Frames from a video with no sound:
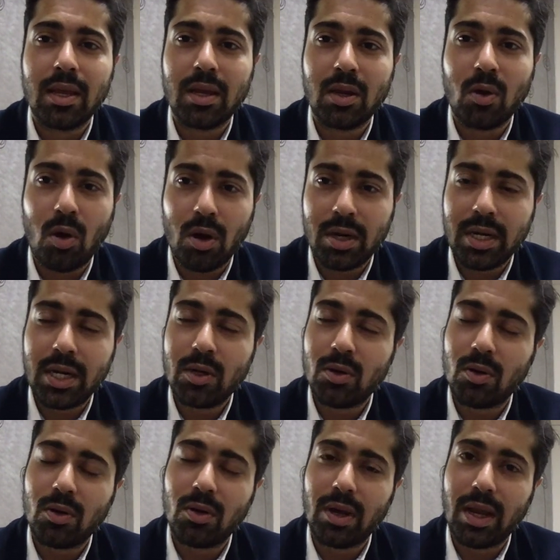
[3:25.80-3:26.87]
coordinate
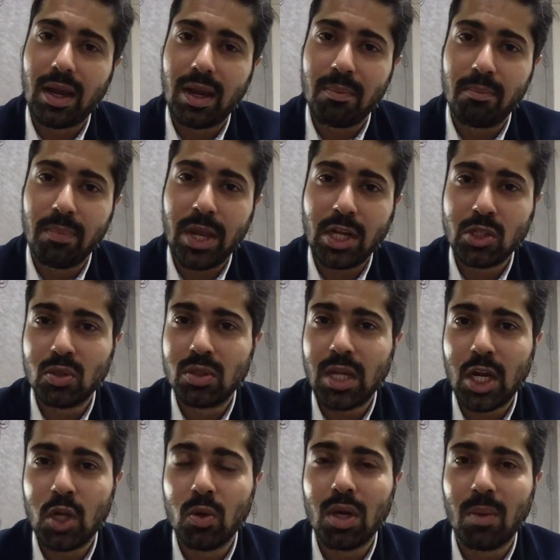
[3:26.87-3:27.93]
or make sure
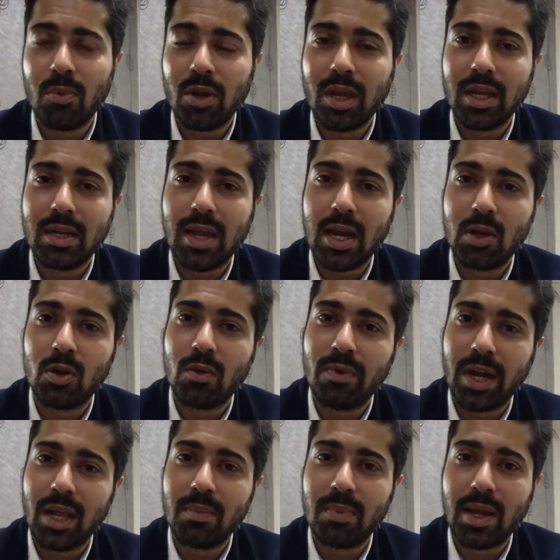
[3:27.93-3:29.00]
that you communicate that to your
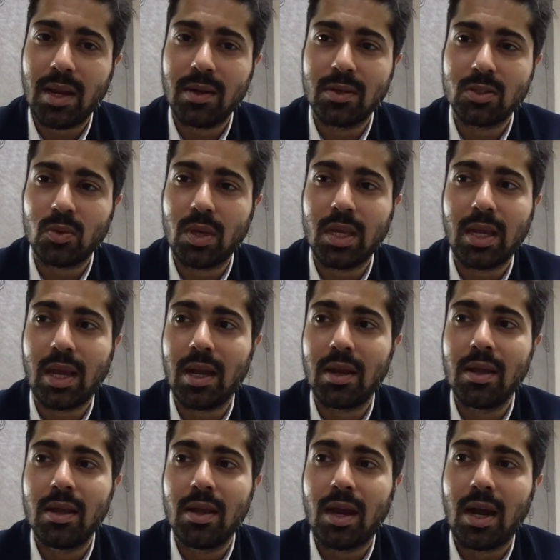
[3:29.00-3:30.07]
wedding planner so he can
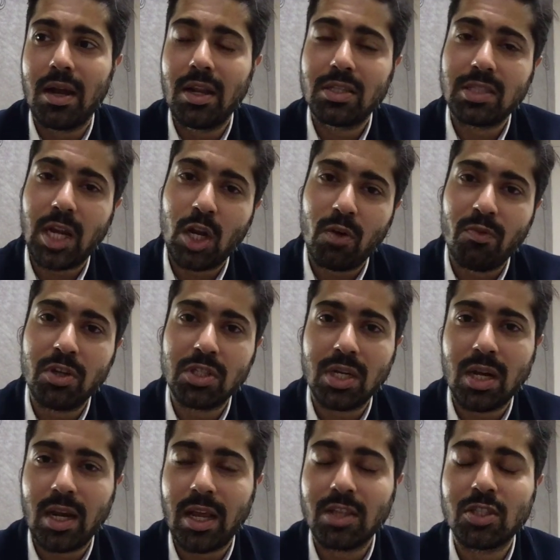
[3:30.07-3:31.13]
understand your vision
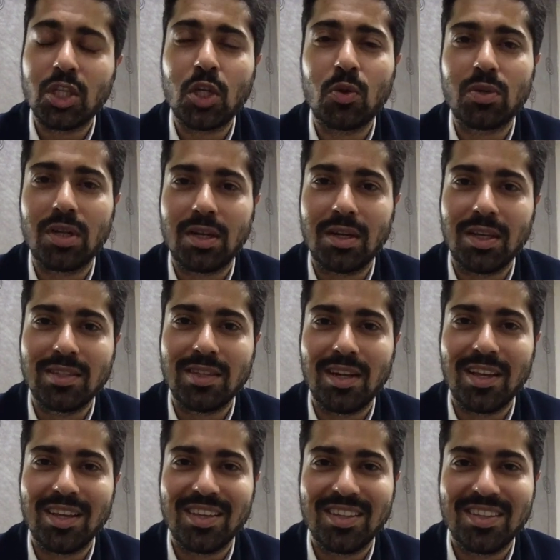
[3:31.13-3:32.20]
and execute it
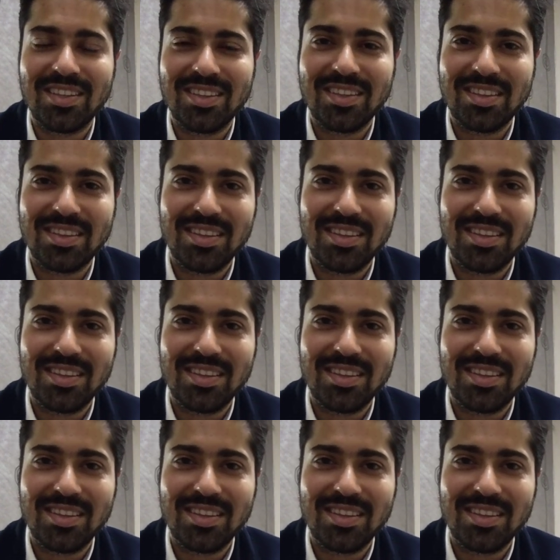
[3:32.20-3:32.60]
easily.